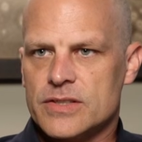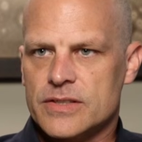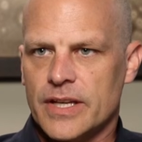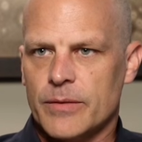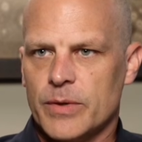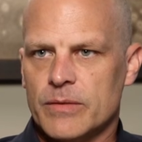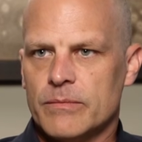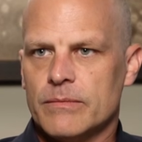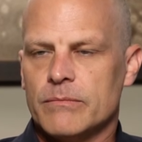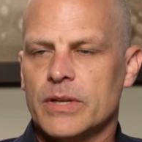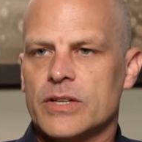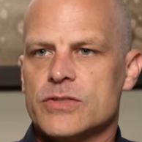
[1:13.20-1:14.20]
statement
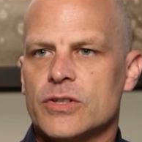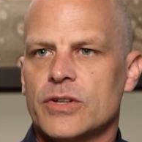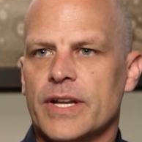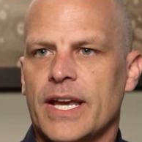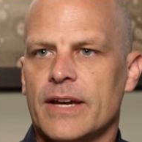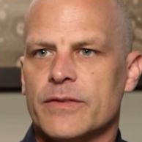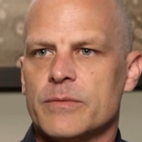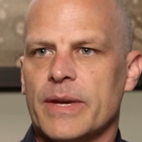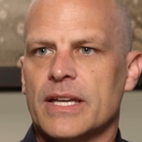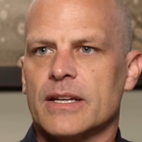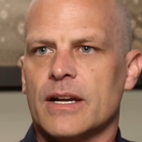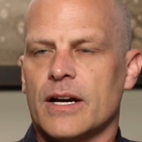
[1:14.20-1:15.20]
because you're going to have to
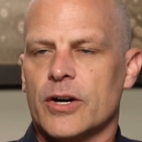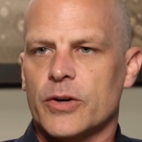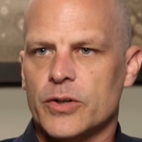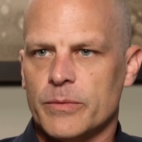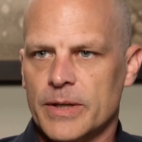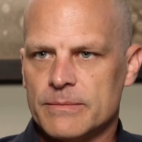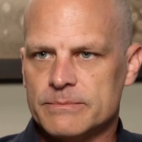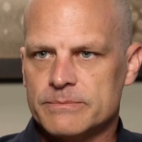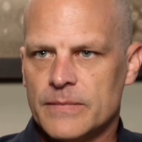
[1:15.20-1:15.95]
make an argument,